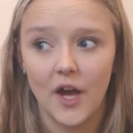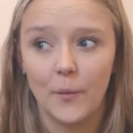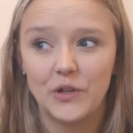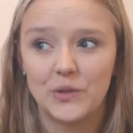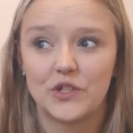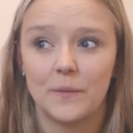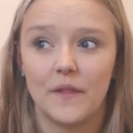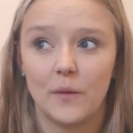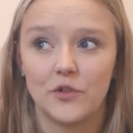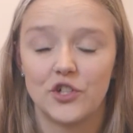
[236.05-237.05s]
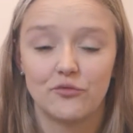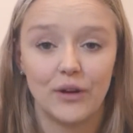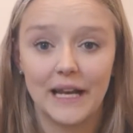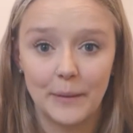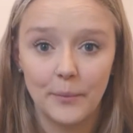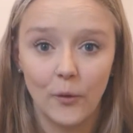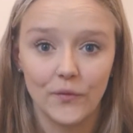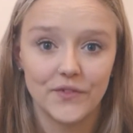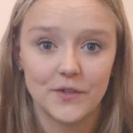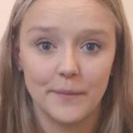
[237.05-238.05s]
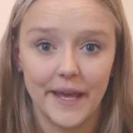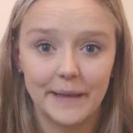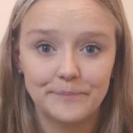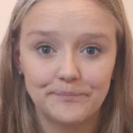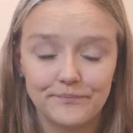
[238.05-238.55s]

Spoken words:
which was something that was just really important to me.